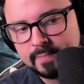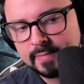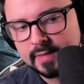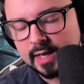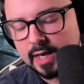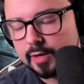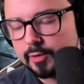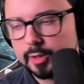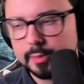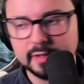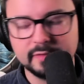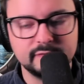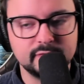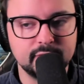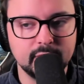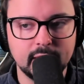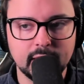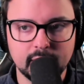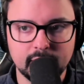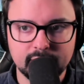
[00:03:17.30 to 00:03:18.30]
I want to be
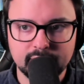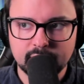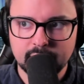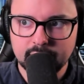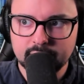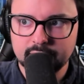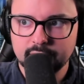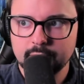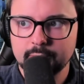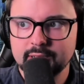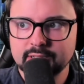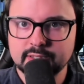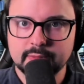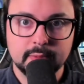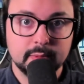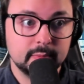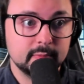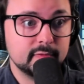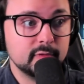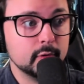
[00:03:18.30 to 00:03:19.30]
very, very clear about
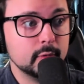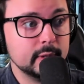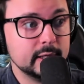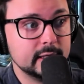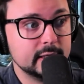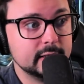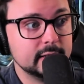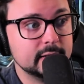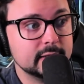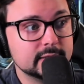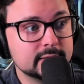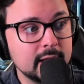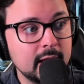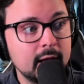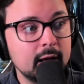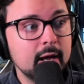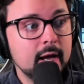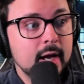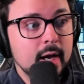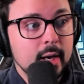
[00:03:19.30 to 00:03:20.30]
something before we get into this.
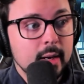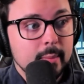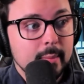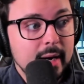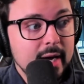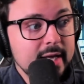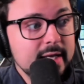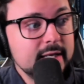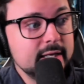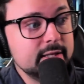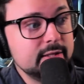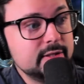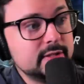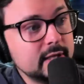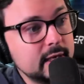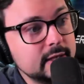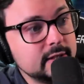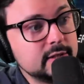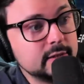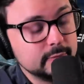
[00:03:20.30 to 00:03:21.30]
My
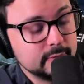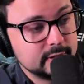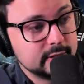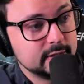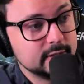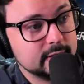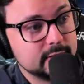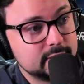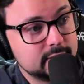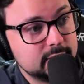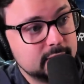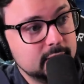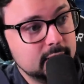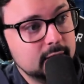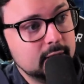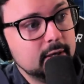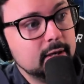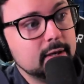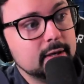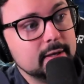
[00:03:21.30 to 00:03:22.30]
intention with this
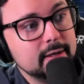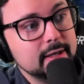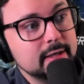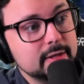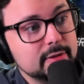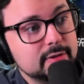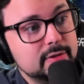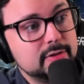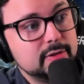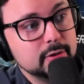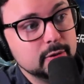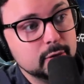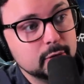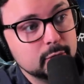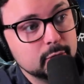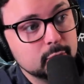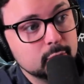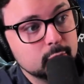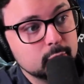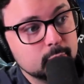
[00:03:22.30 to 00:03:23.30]
is
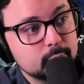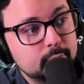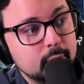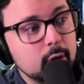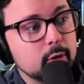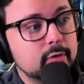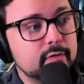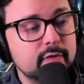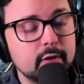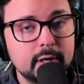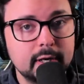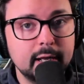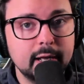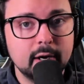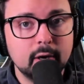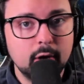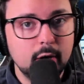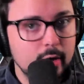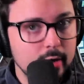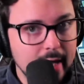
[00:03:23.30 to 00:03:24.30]
to poke fun at
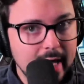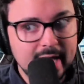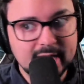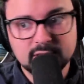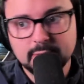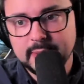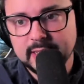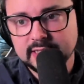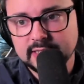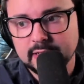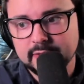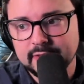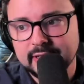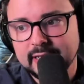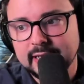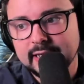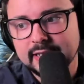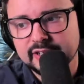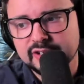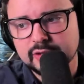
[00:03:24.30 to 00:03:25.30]
all aspects of
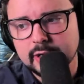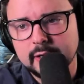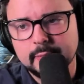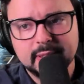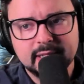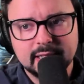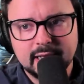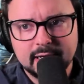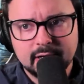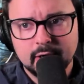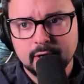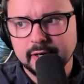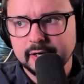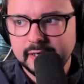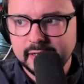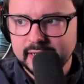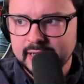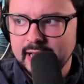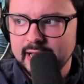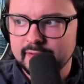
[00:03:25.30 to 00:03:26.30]
it and try to be
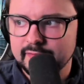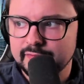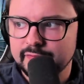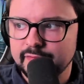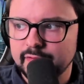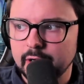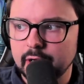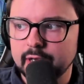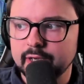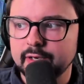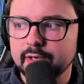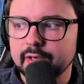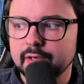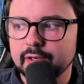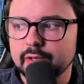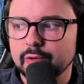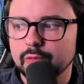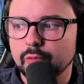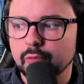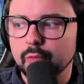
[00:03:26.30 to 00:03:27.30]
lighthearted and have fun
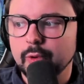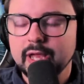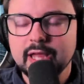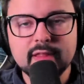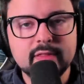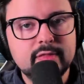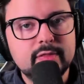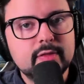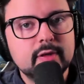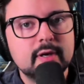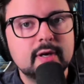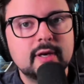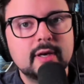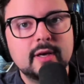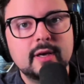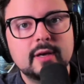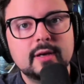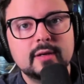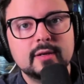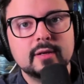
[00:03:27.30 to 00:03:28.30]
with
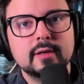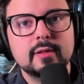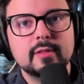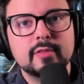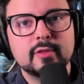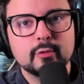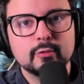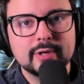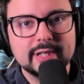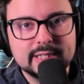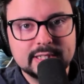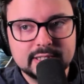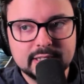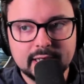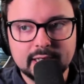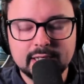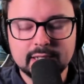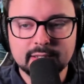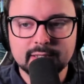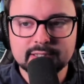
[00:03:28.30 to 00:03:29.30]
the
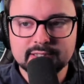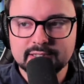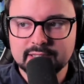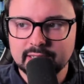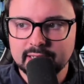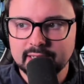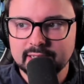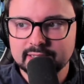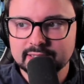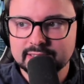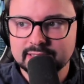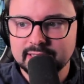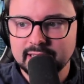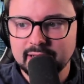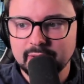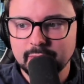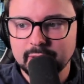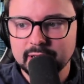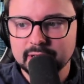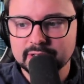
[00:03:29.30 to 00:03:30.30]
ridiculous things
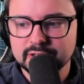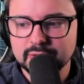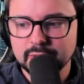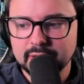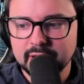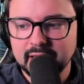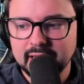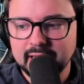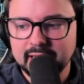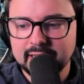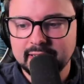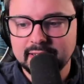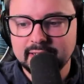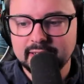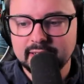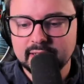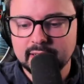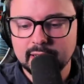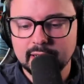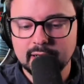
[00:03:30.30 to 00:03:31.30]
that we are sort of
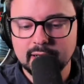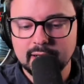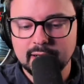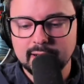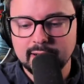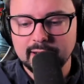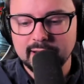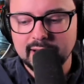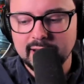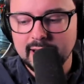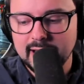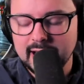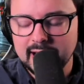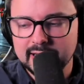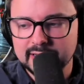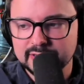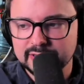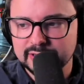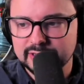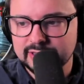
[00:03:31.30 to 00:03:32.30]
handed
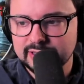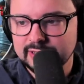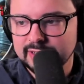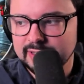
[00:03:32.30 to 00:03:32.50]
as